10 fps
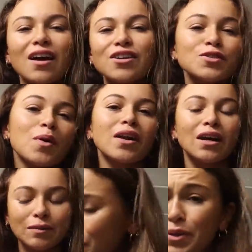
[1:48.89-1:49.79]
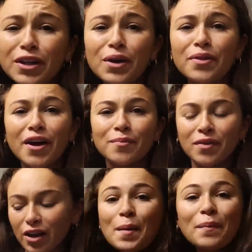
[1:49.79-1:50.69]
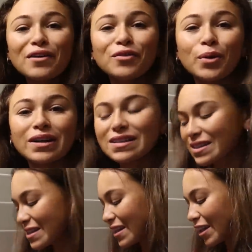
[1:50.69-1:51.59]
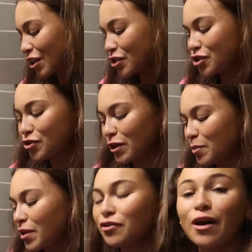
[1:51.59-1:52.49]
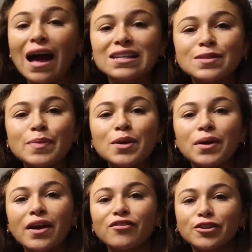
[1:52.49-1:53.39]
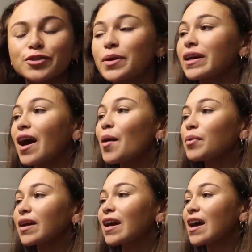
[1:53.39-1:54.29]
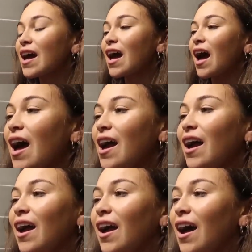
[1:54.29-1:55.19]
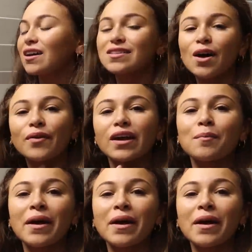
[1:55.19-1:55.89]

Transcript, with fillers: I just want it, so we're gonna go there. My voice is like extremely raspy when I first wake up. Like, I sound like a